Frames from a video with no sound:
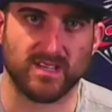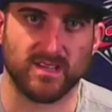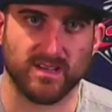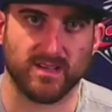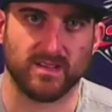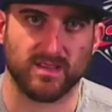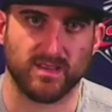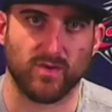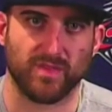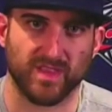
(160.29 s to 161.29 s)

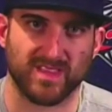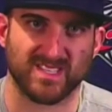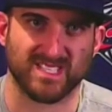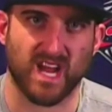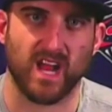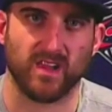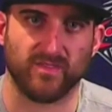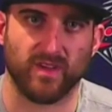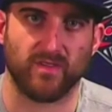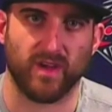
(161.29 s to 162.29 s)
the style of
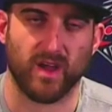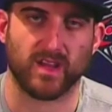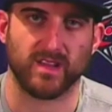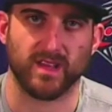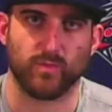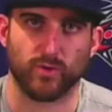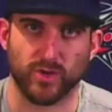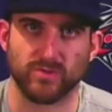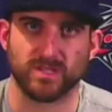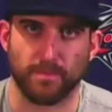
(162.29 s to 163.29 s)
hockey that we're
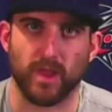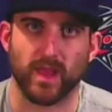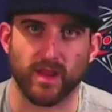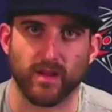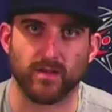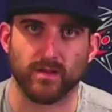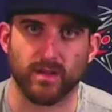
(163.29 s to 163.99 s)
used to playing here